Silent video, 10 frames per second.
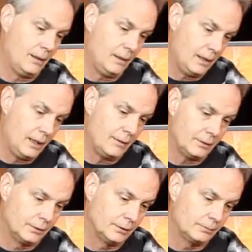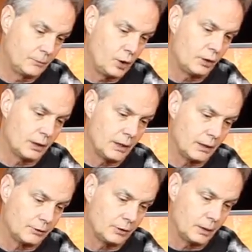have a little
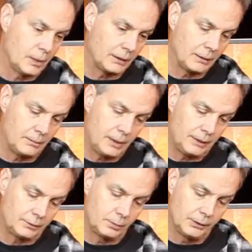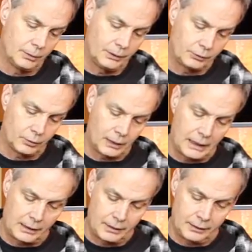curiosity about possibly
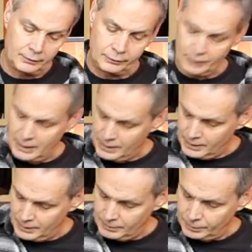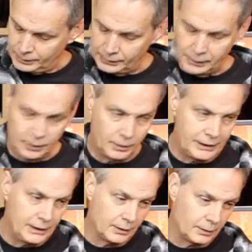restringing this, putting a low
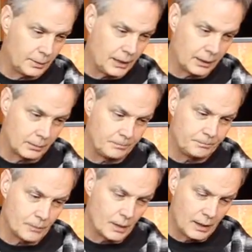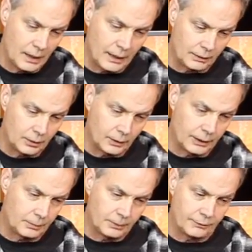E on the bottom and going
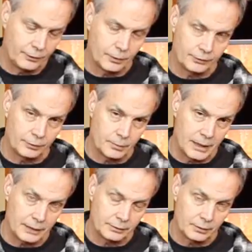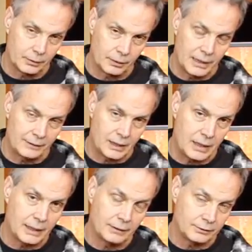up in fourths from that so that it would have a
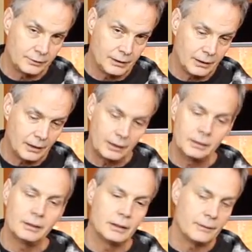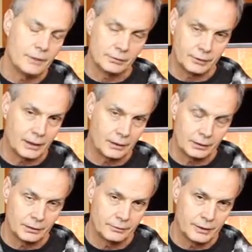high C. I love the sound
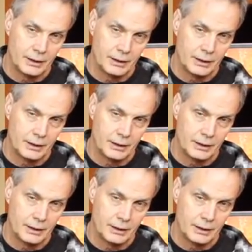of